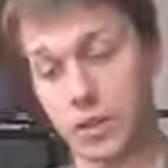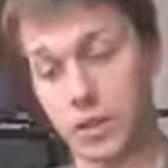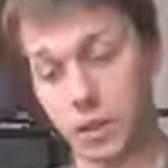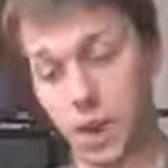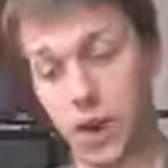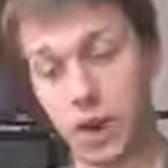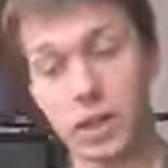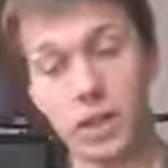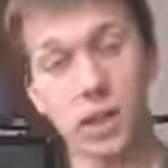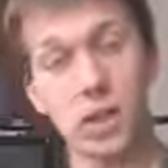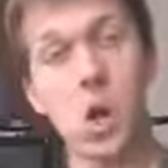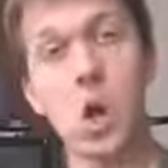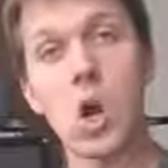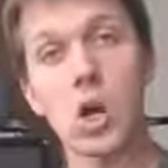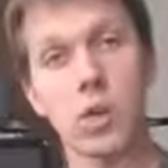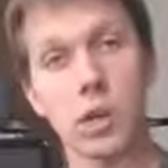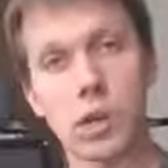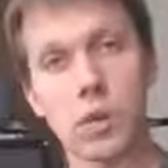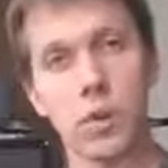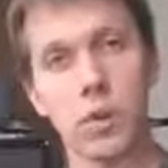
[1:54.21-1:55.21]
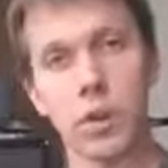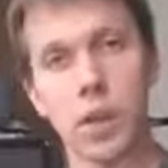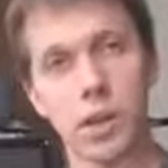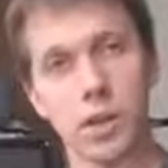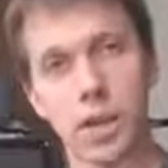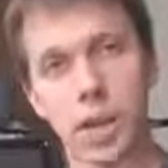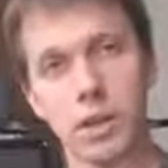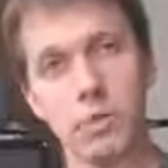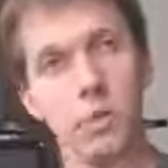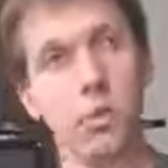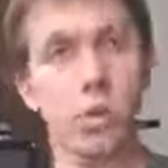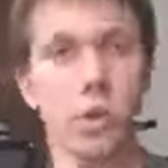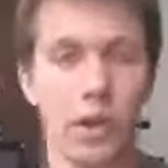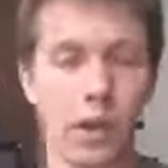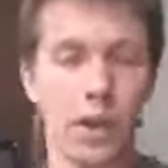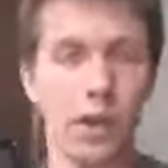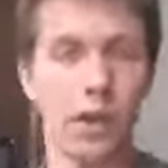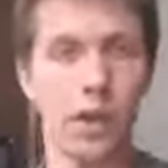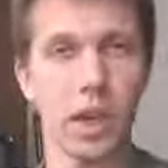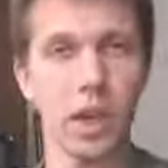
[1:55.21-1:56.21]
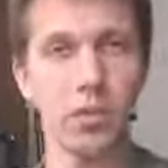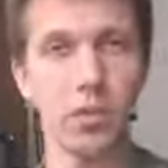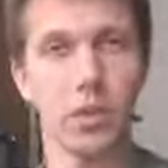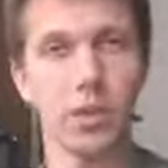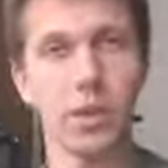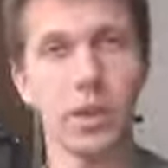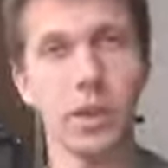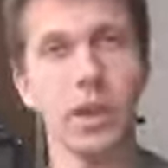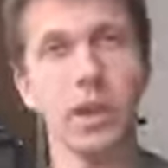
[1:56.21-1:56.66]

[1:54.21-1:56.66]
very long Ethernet cable without the cable.